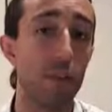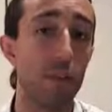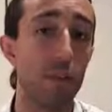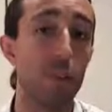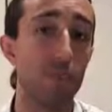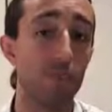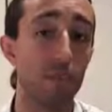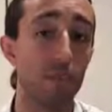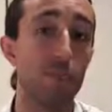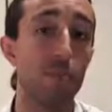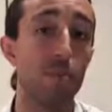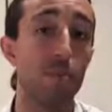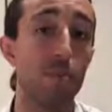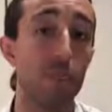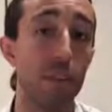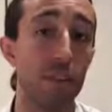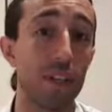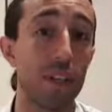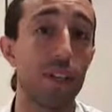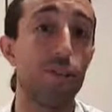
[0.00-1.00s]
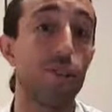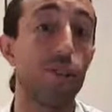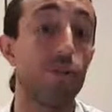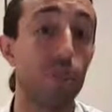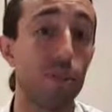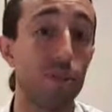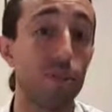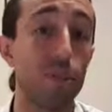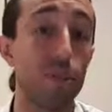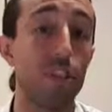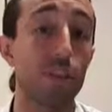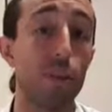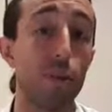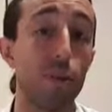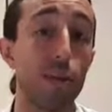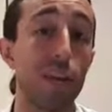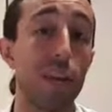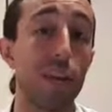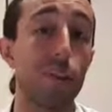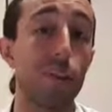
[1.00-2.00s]
which means your body and your immune system are
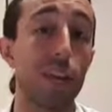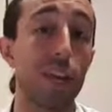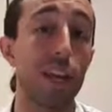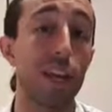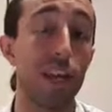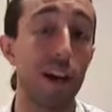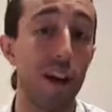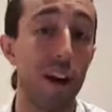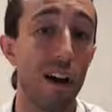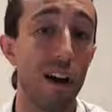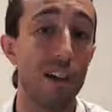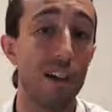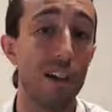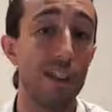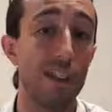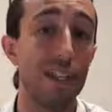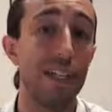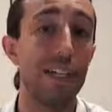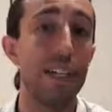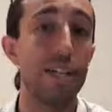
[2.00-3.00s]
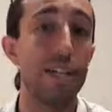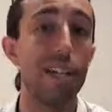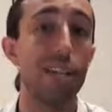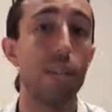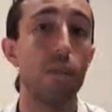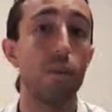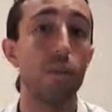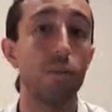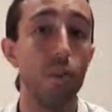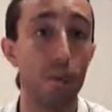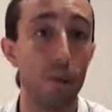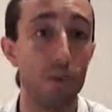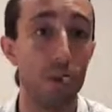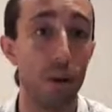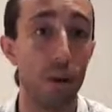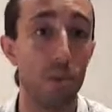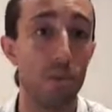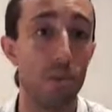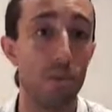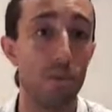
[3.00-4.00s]
already working harder to deal with those
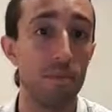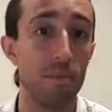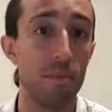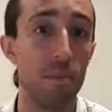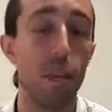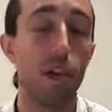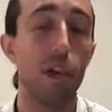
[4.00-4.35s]
problems